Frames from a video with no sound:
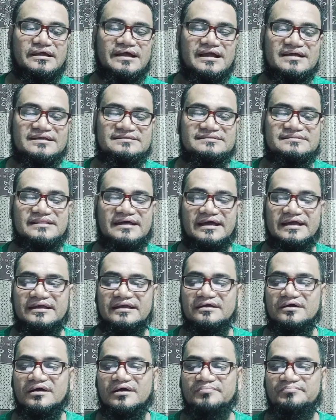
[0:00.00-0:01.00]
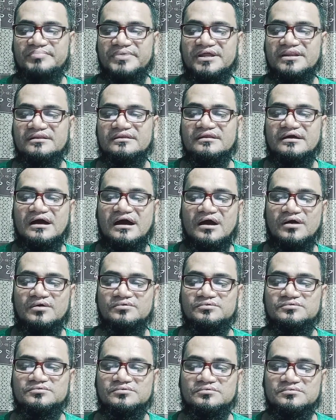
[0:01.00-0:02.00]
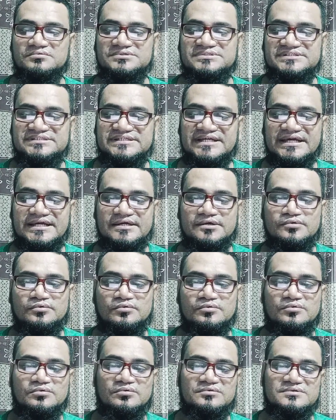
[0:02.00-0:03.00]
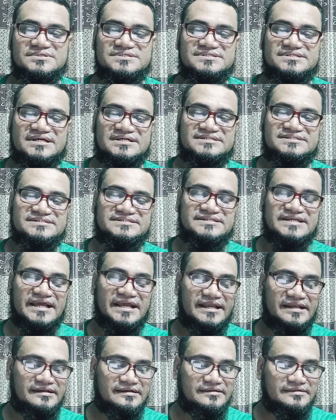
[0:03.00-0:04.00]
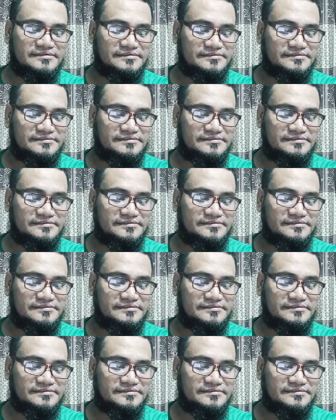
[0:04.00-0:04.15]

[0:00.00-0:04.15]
as like open how to check Google sustain.